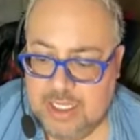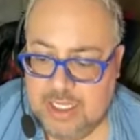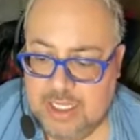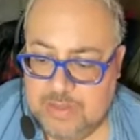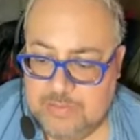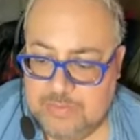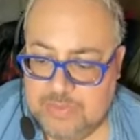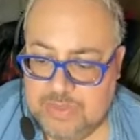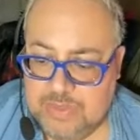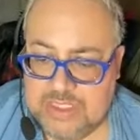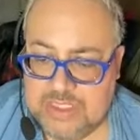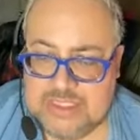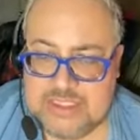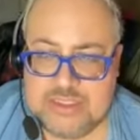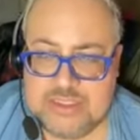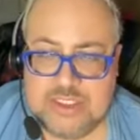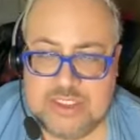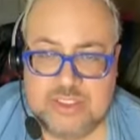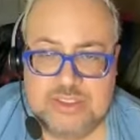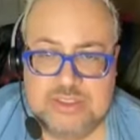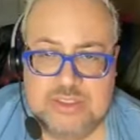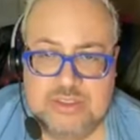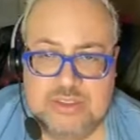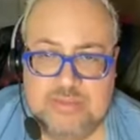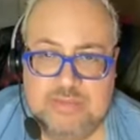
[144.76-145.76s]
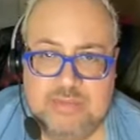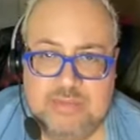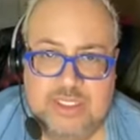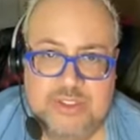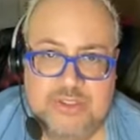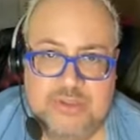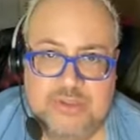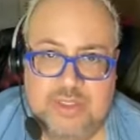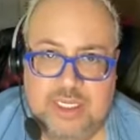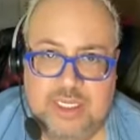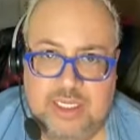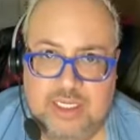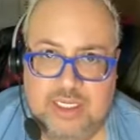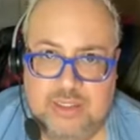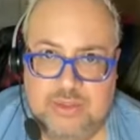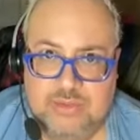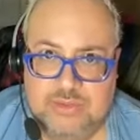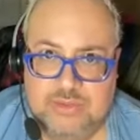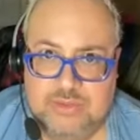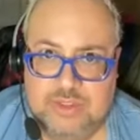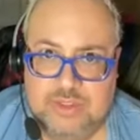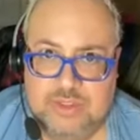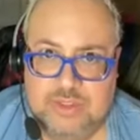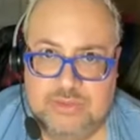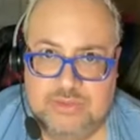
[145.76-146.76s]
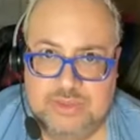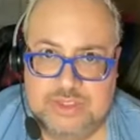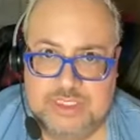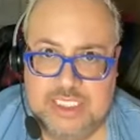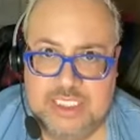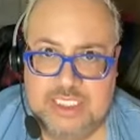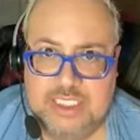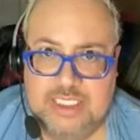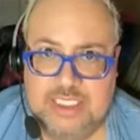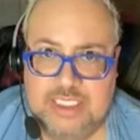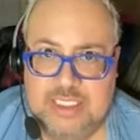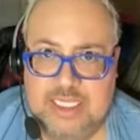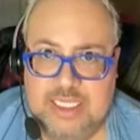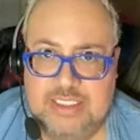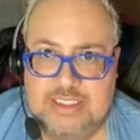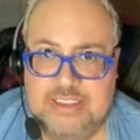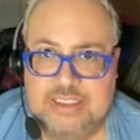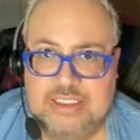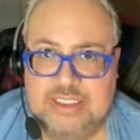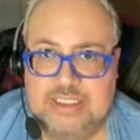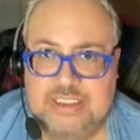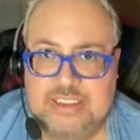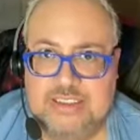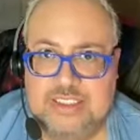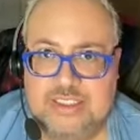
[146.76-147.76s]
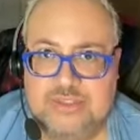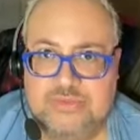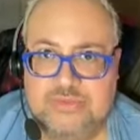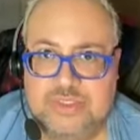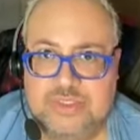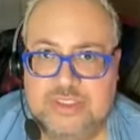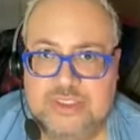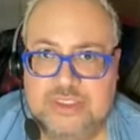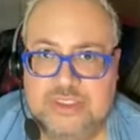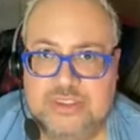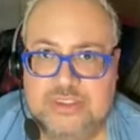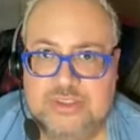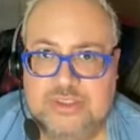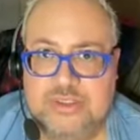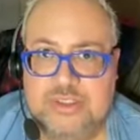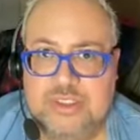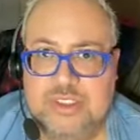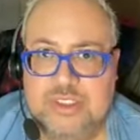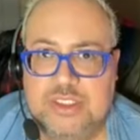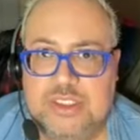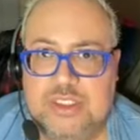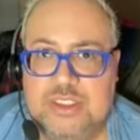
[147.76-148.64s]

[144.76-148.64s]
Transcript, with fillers: Um, this is also about your health, you know, taking that into consideration,